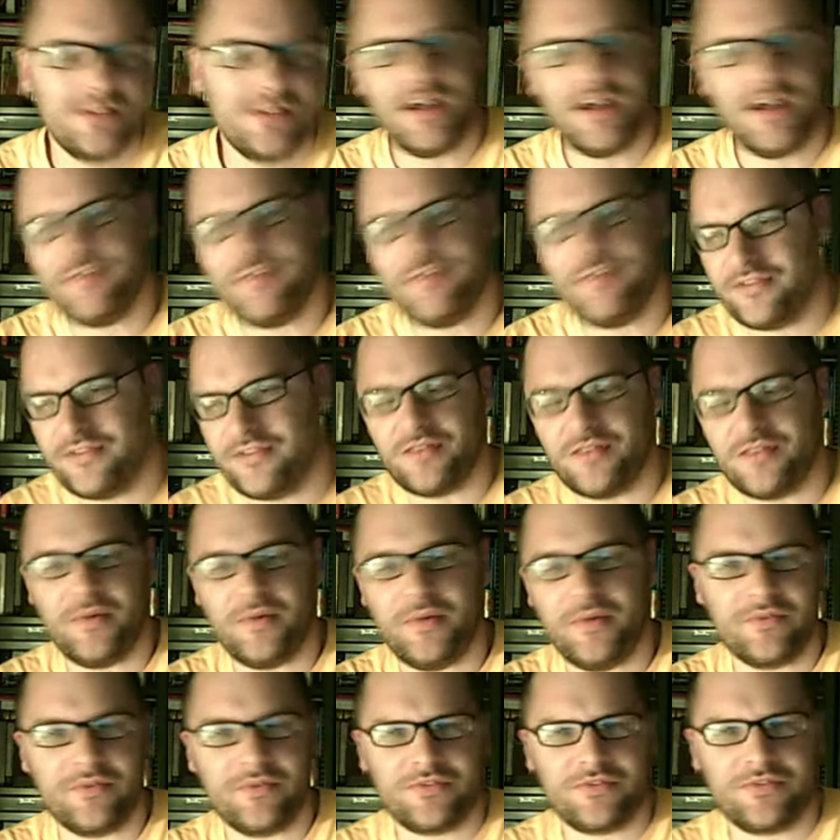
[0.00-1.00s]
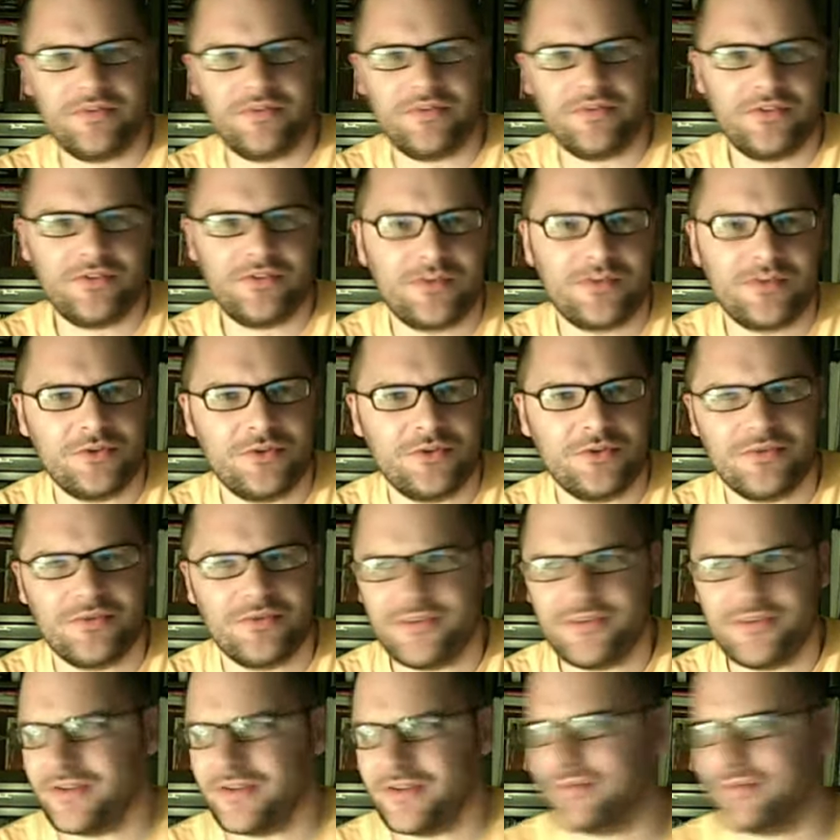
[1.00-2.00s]
Obviously, the Public Service Commission
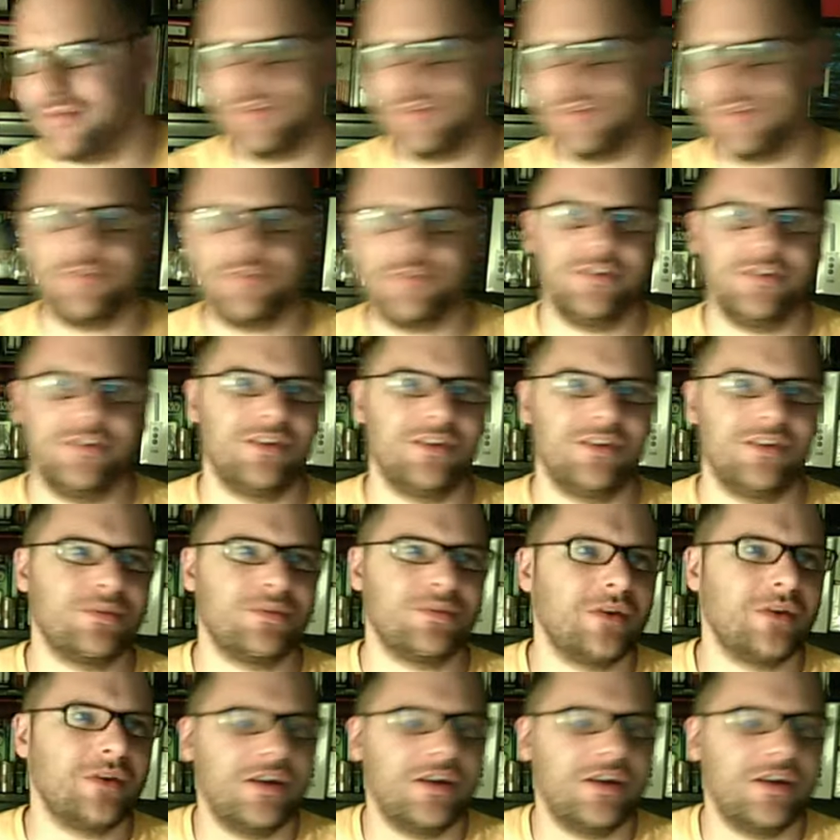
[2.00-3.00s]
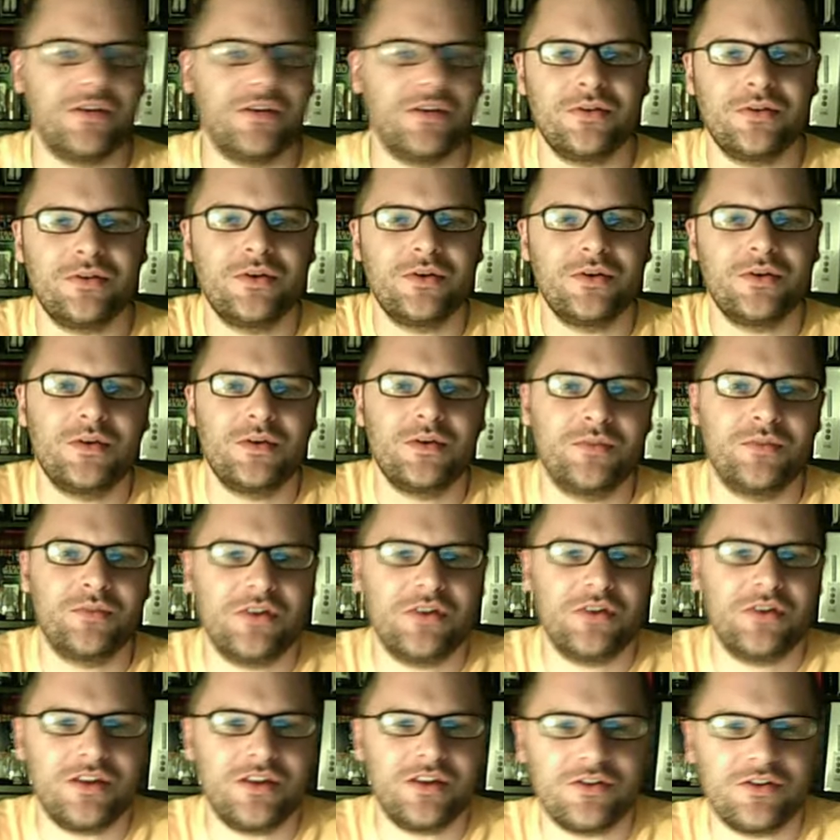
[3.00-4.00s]
was like, "Well, geez, why are you
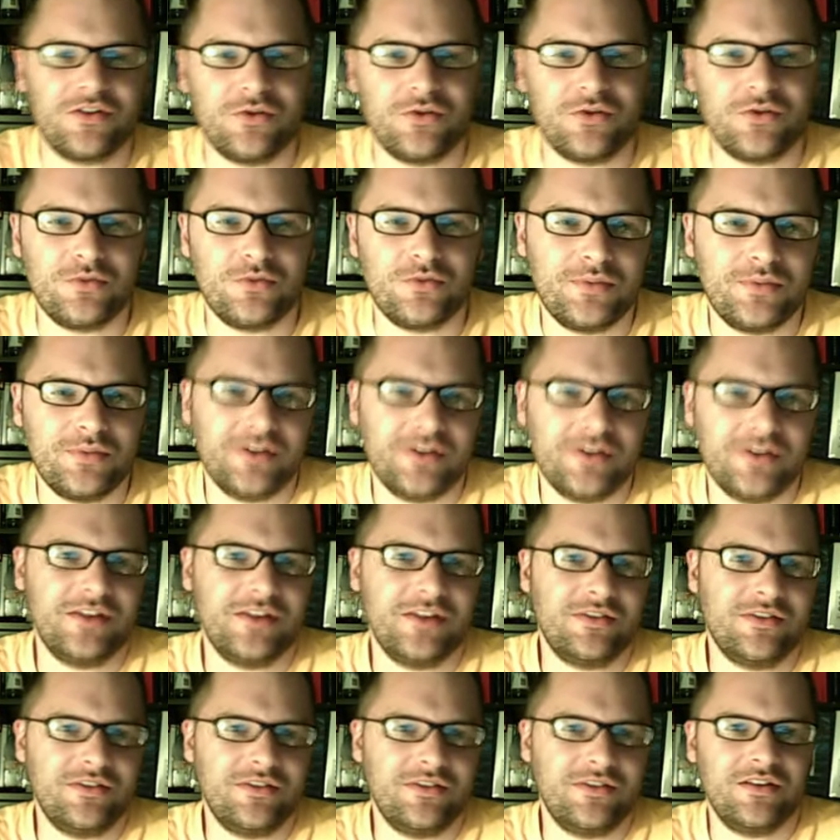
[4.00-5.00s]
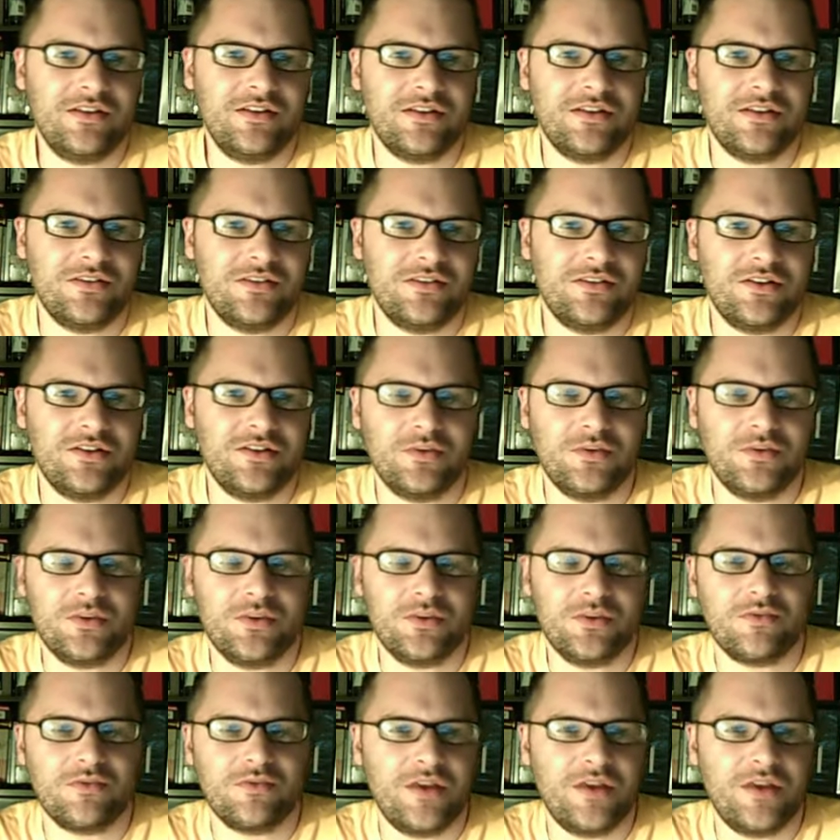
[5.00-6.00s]
putting in gold-plated ceilings?
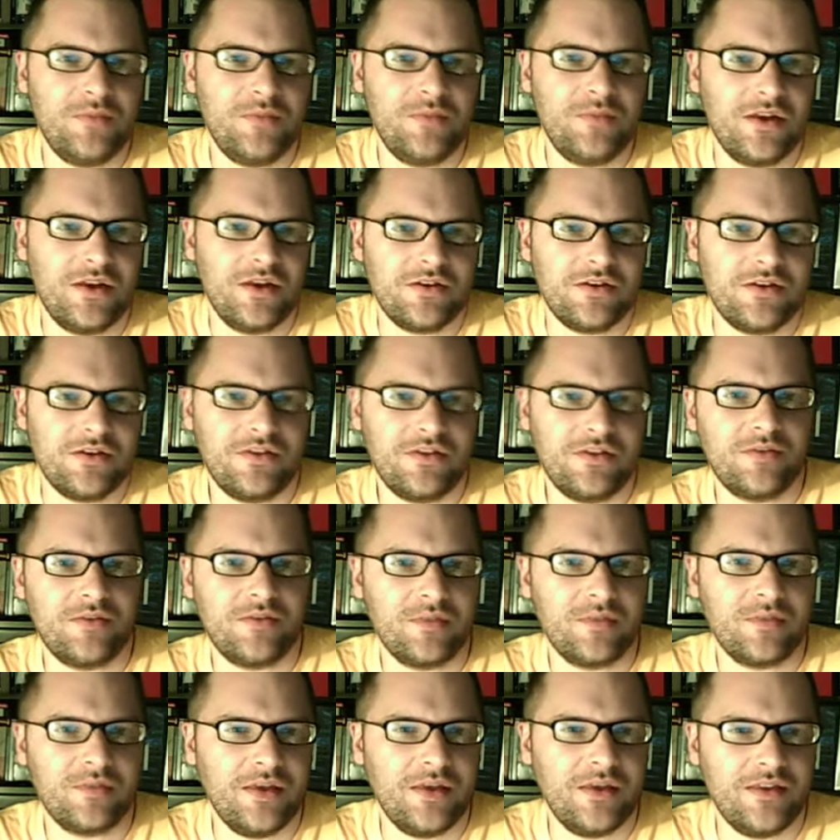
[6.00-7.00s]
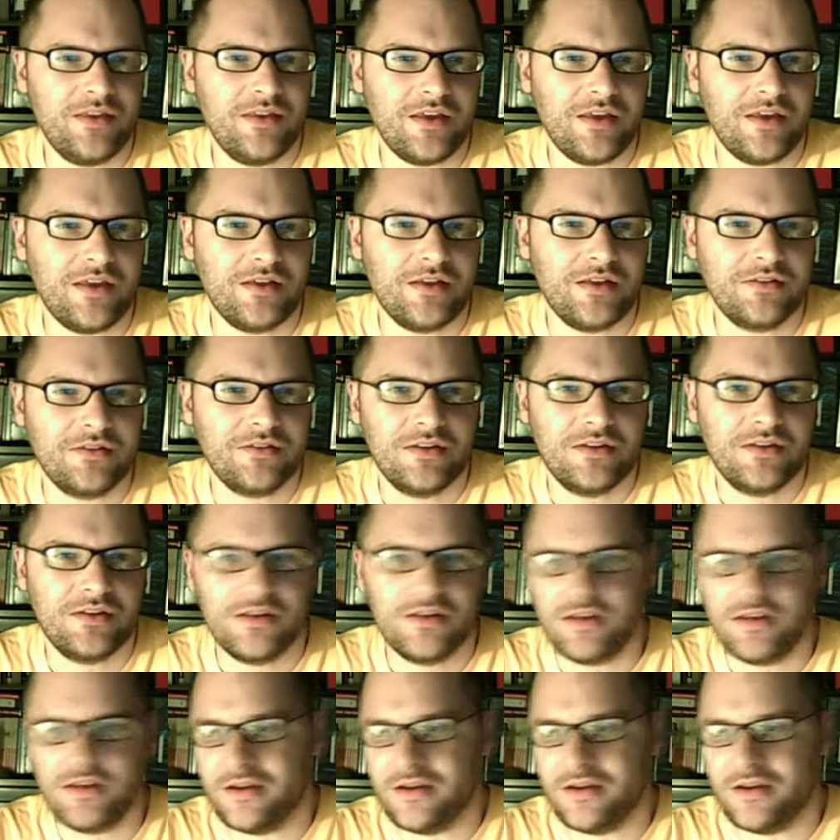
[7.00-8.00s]
When the ratepayers have to pay that."
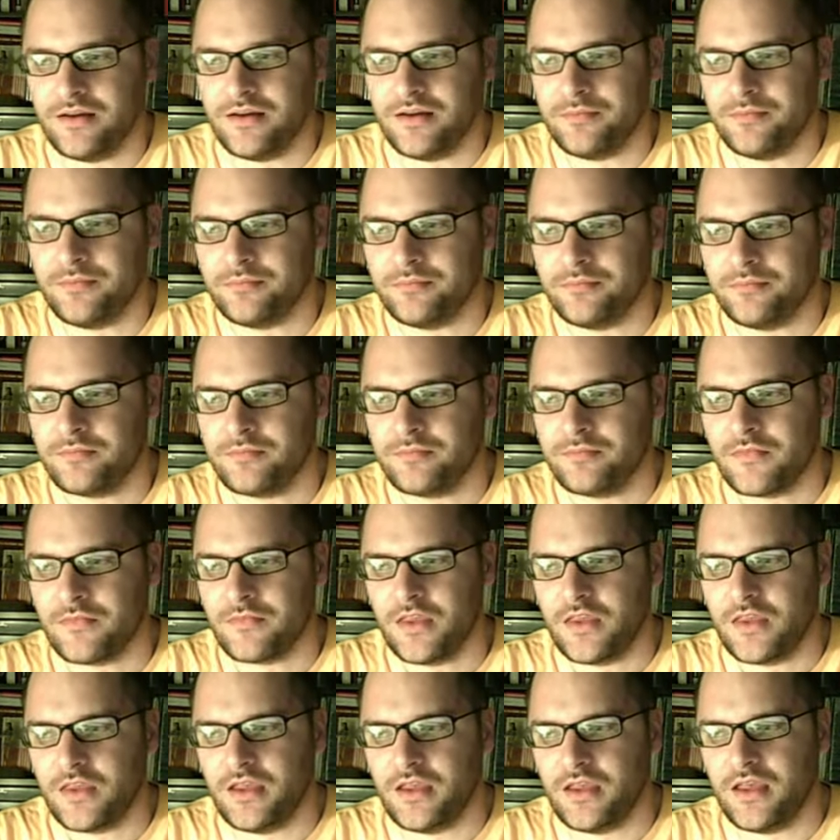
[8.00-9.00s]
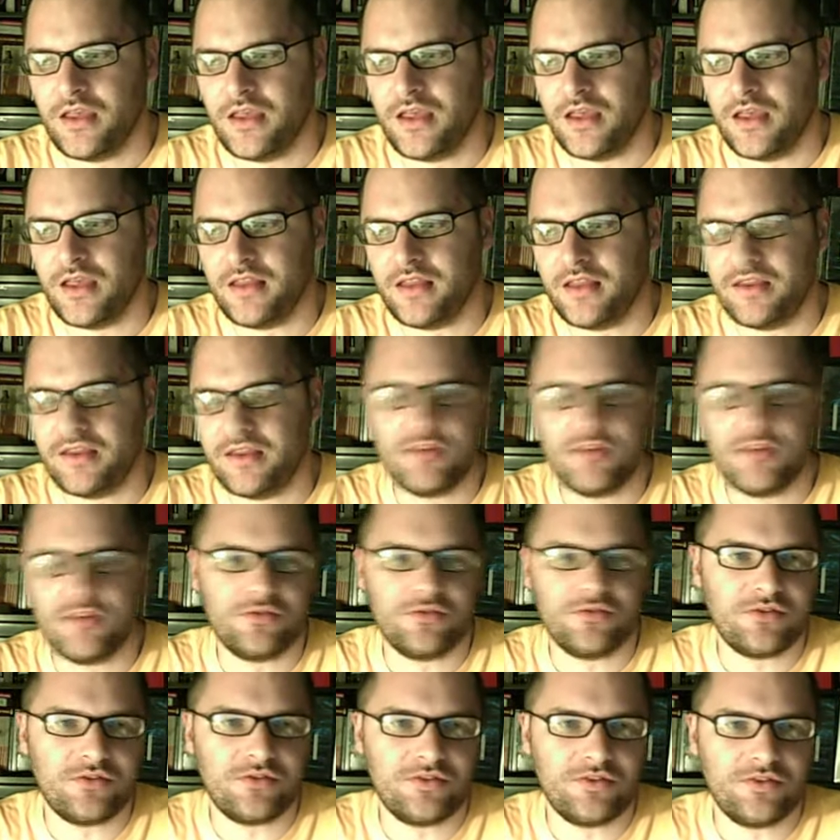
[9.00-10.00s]
And they could
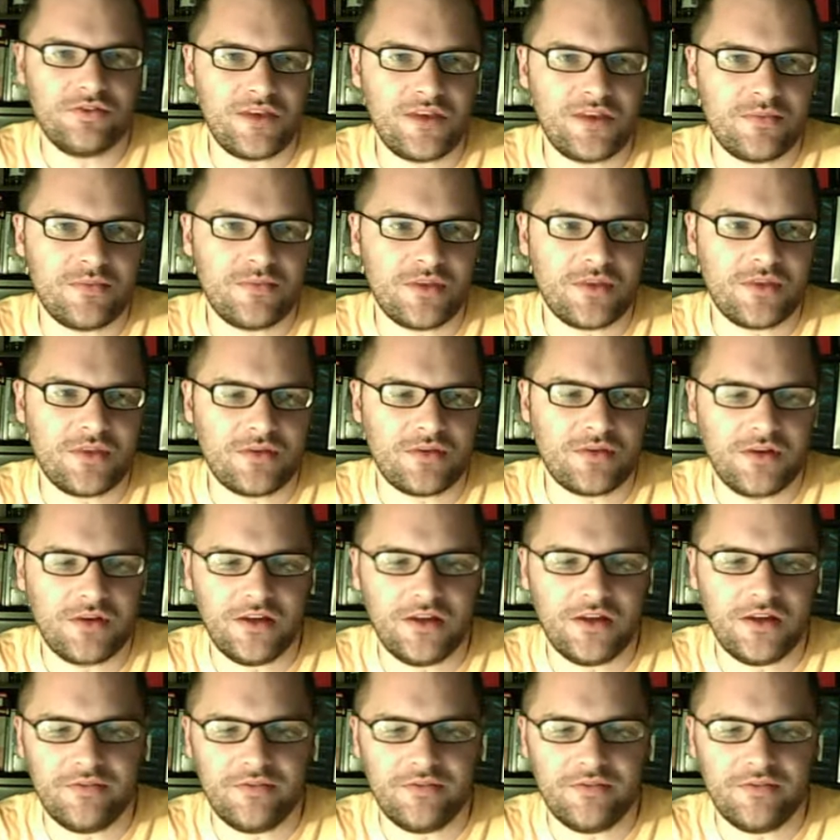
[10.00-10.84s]
do the same thing, right?